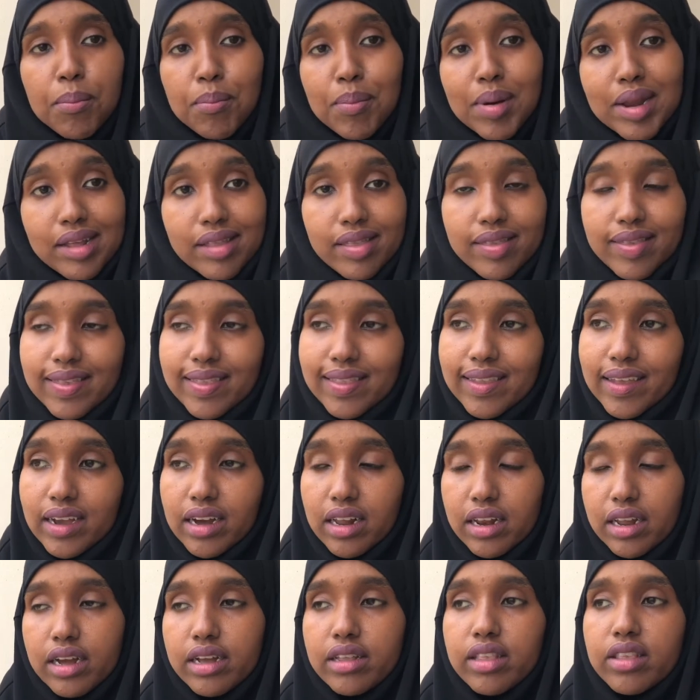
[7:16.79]
but
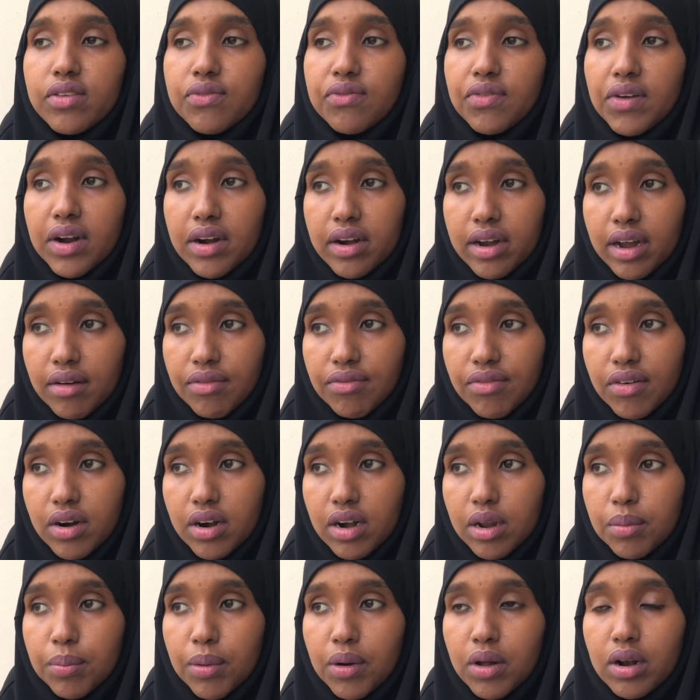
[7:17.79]
it's very
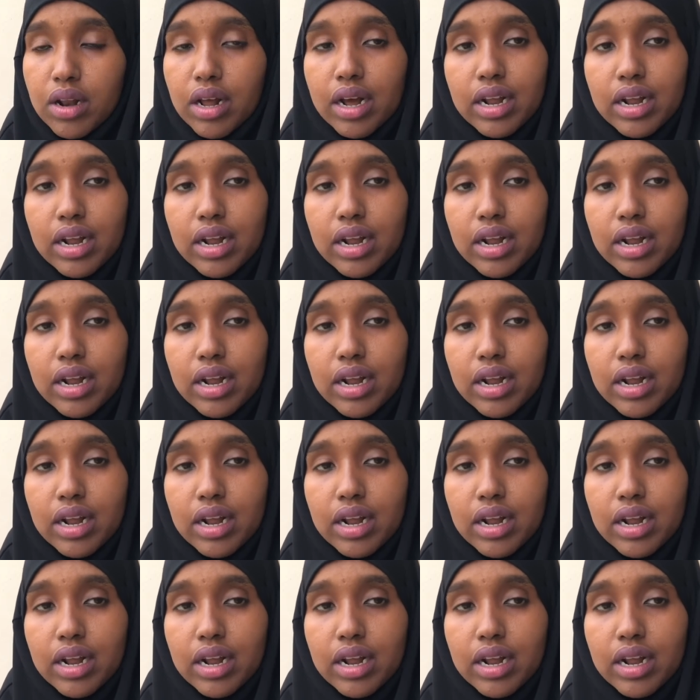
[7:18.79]
affordable,